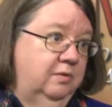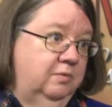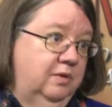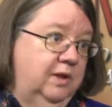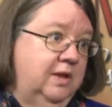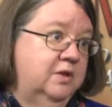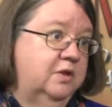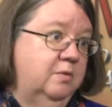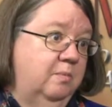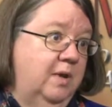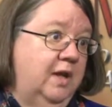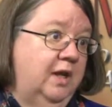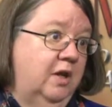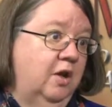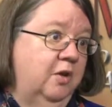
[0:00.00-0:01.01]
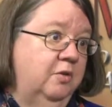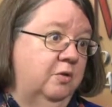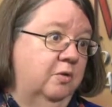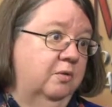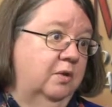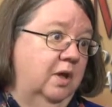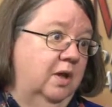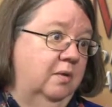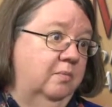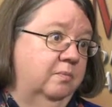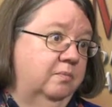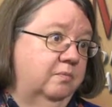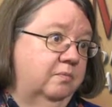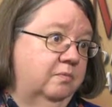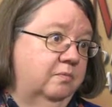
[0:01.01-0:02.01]
lead to many other
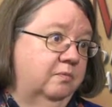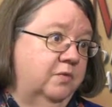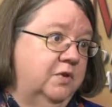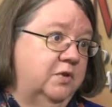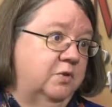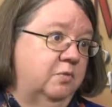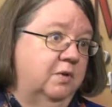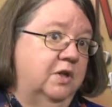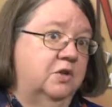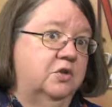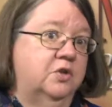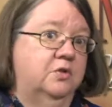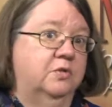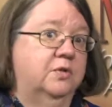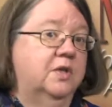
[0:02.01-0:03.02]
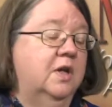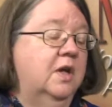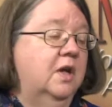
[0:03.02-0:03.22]
physical issues.